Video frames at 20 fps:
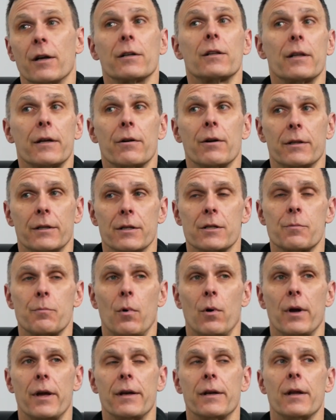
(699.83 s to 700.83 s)
unclear at this
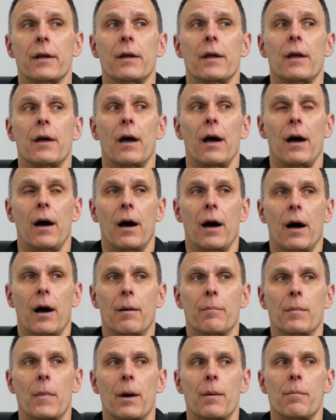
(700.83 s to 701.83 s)
point.
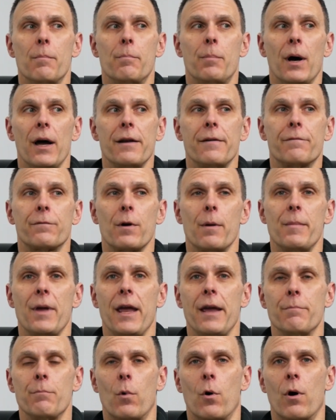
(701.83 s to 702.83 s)
But from
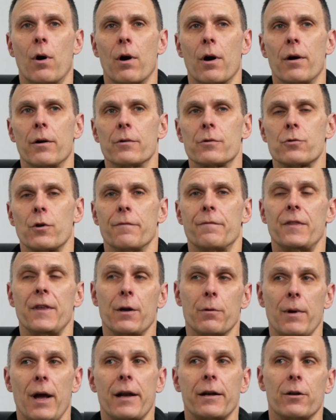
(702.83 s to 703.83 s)
a more sort of
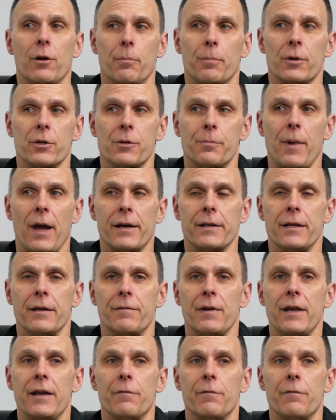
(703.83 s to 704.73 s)
theoretical perspective,